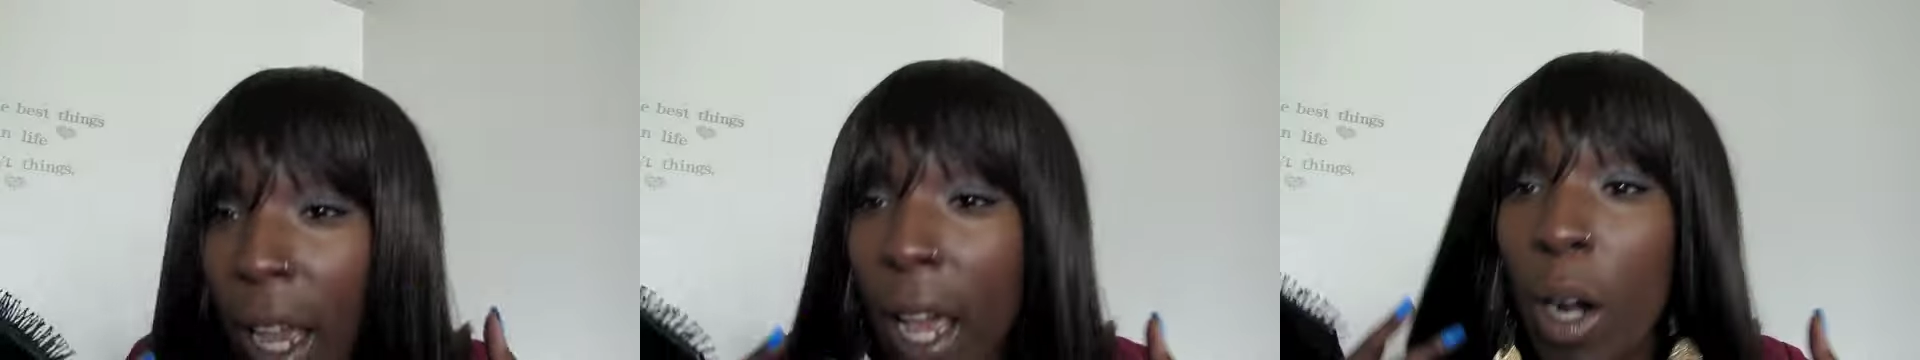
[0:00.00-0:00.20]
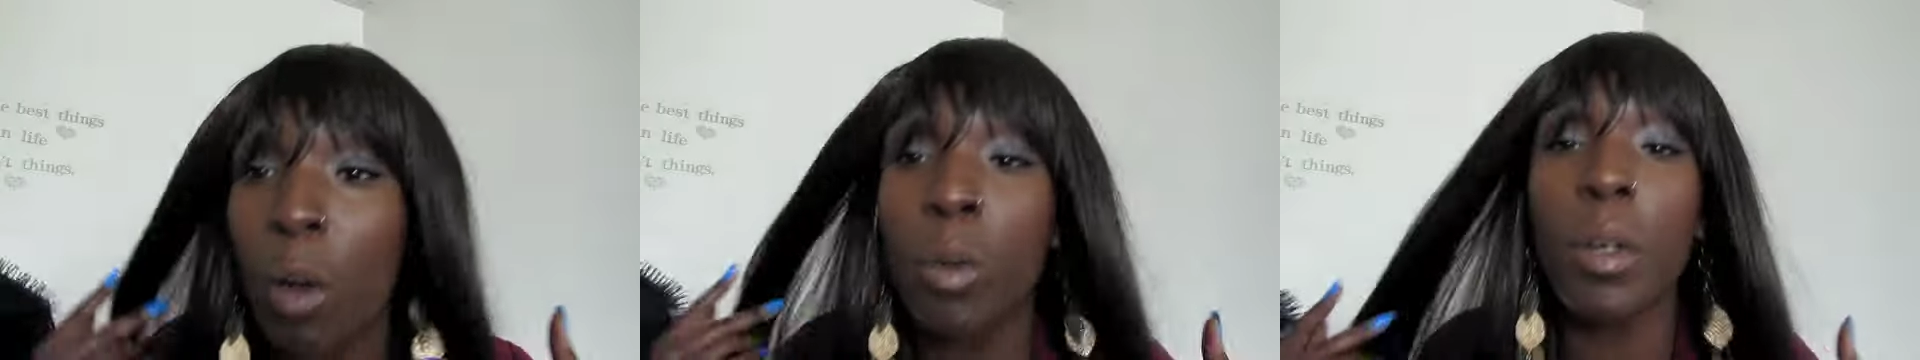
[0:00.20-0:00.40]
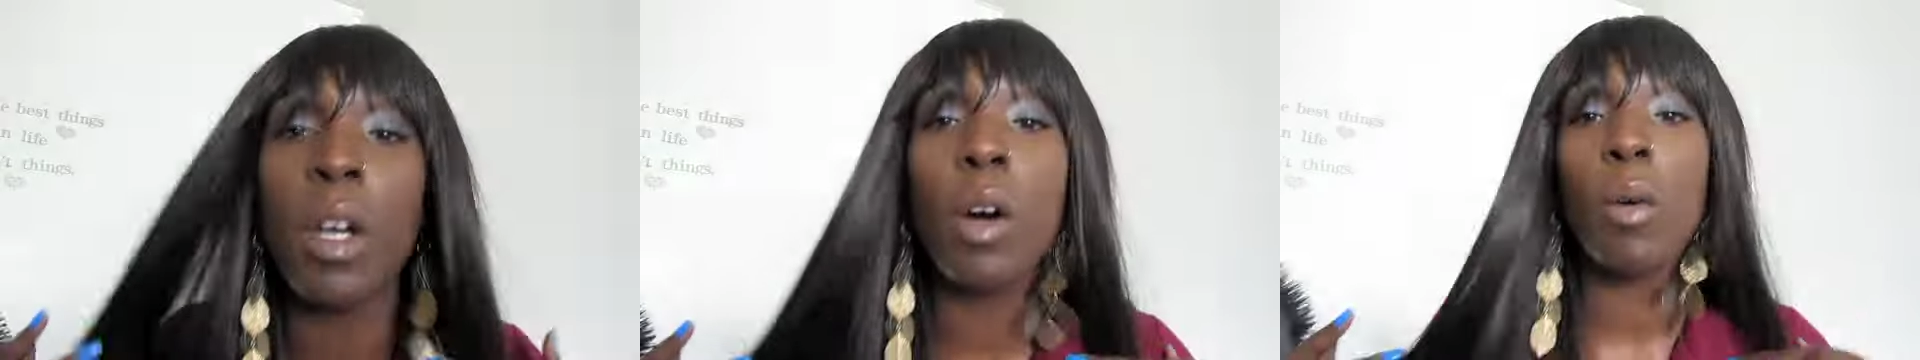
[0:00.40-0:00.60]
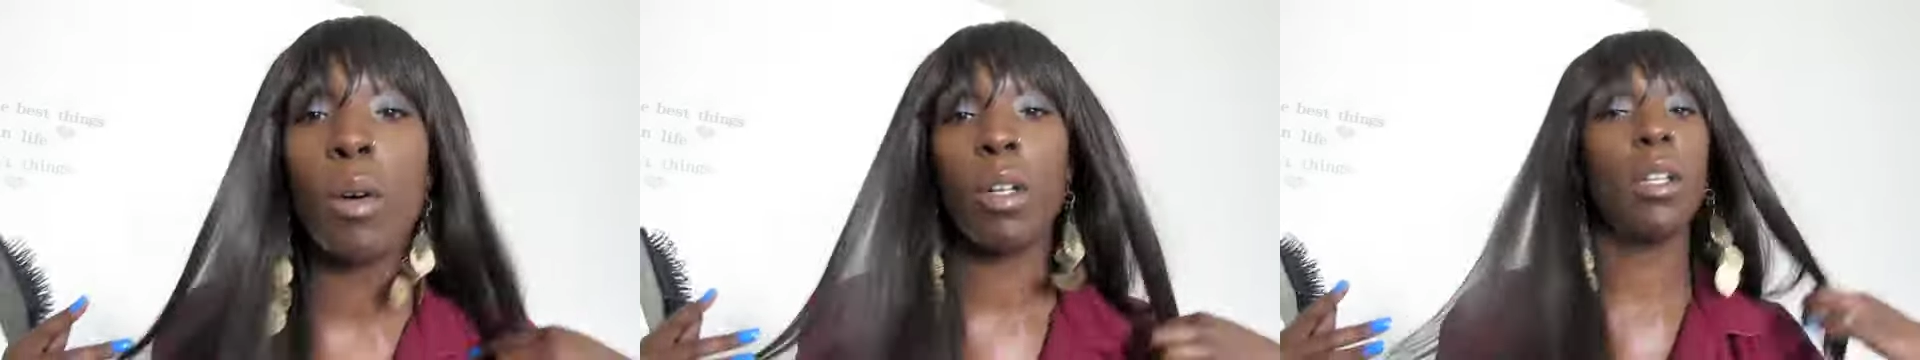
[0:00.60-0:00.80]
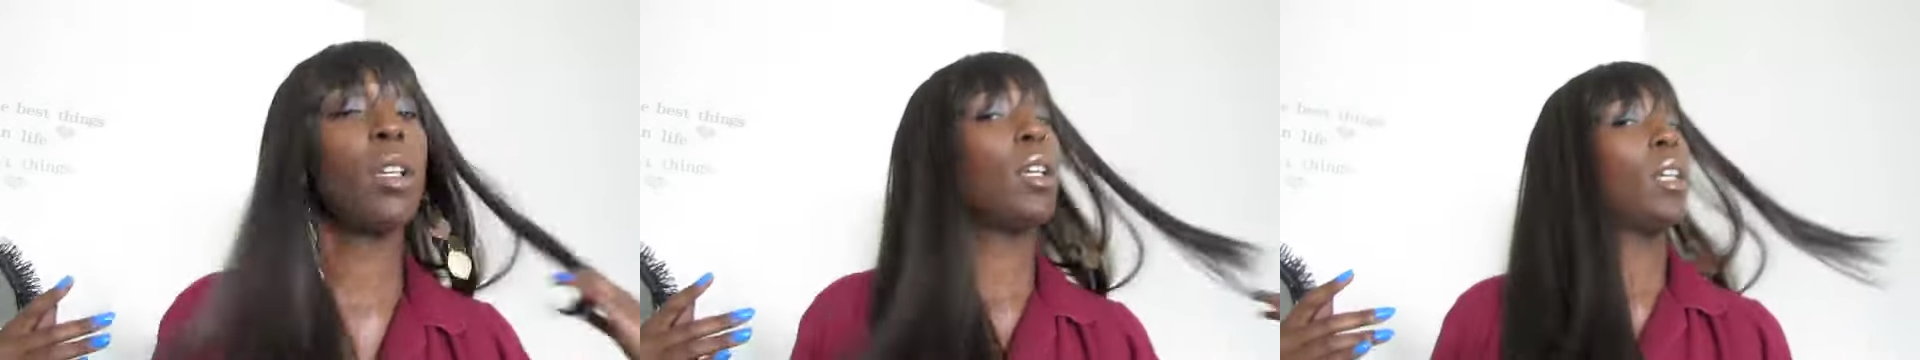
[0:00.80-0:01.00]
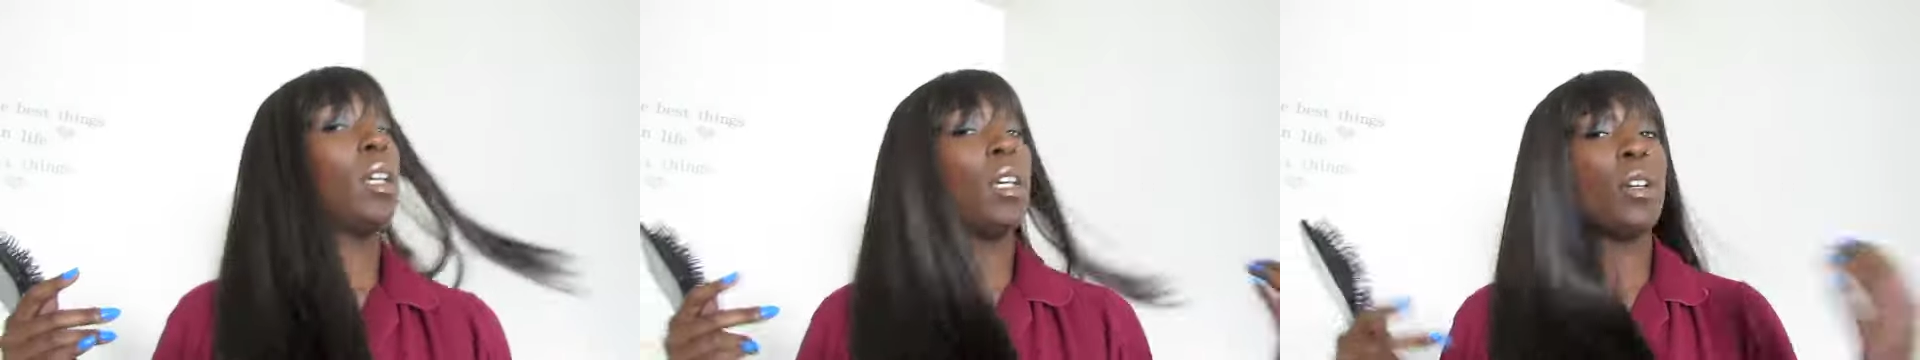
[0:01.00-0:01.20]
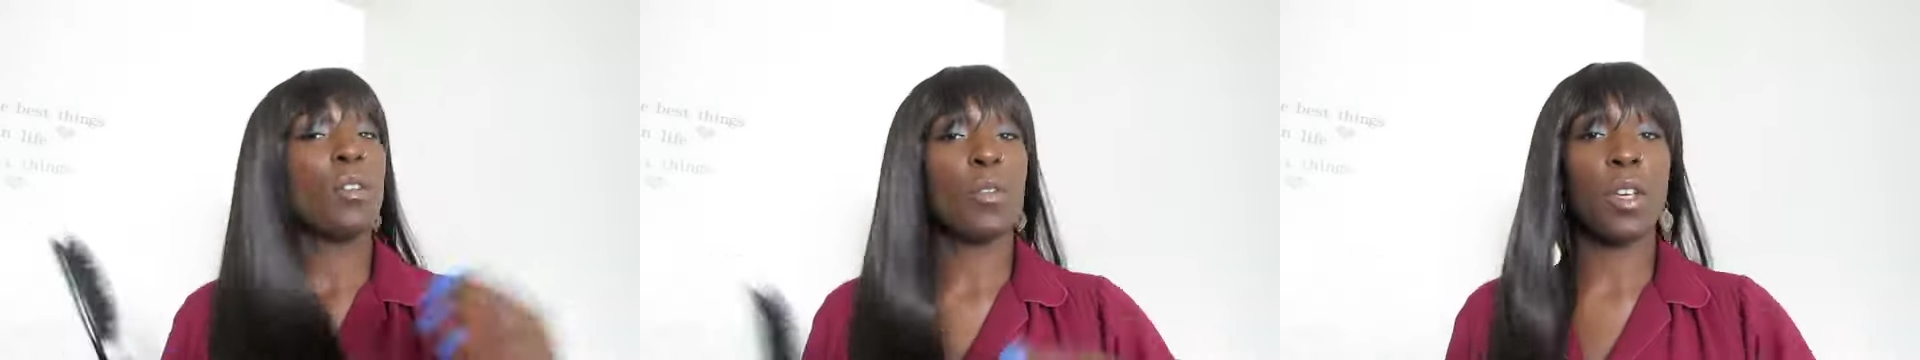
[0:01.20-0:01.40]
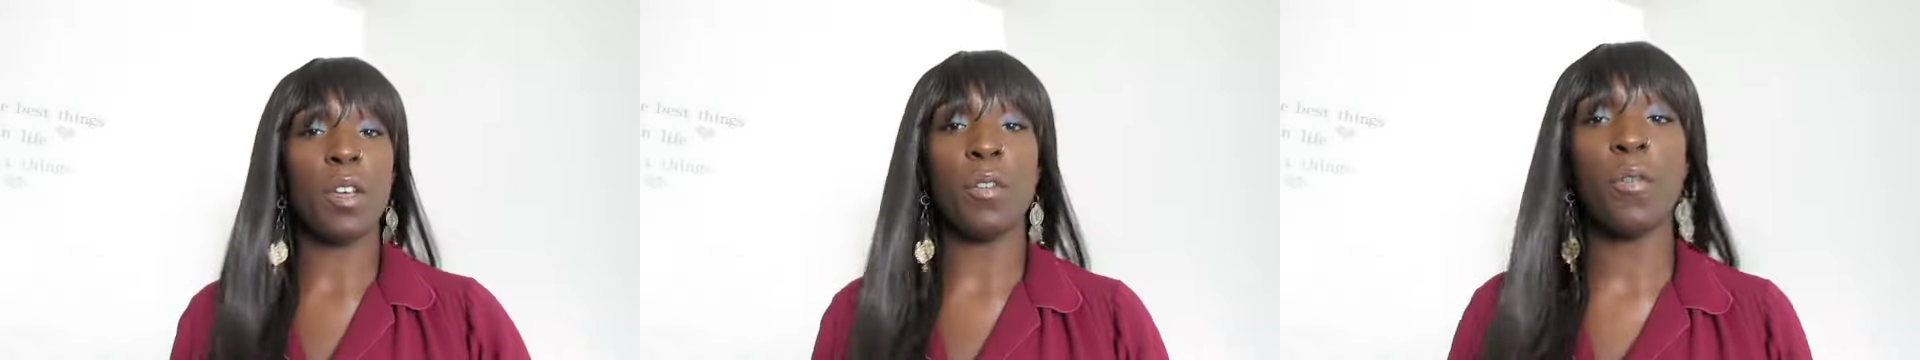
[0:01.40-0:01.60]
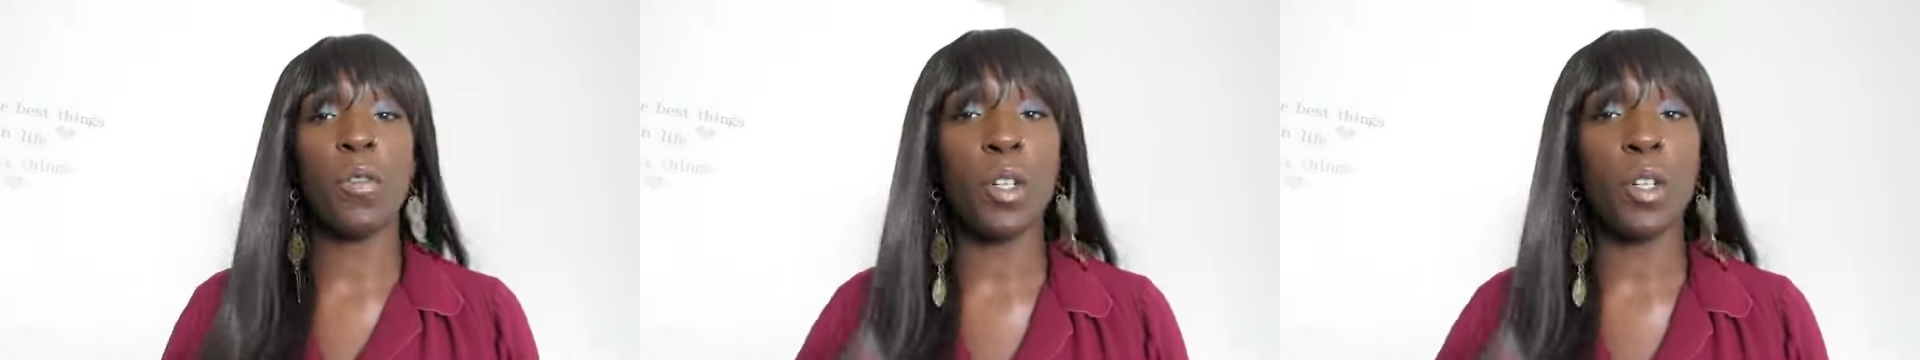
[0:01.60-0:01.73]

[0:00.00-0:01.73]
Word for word: I don't know if